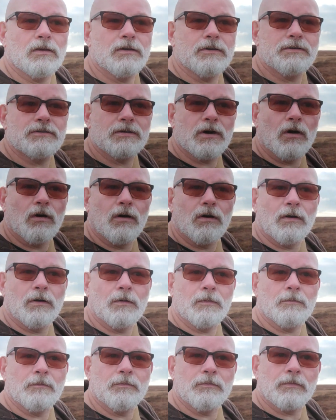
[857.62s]
you
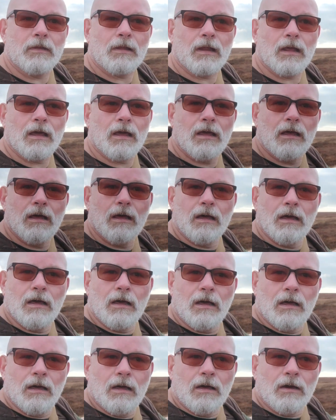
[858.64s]
saw
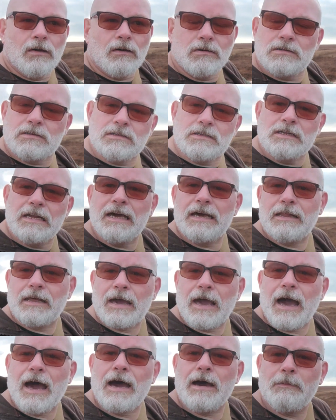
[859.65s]
us near the
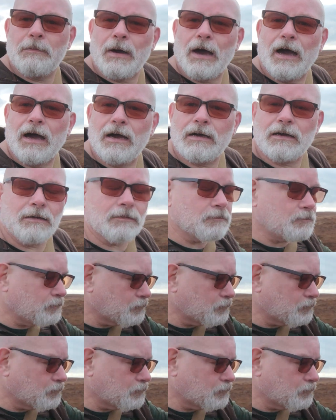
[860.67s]
car park,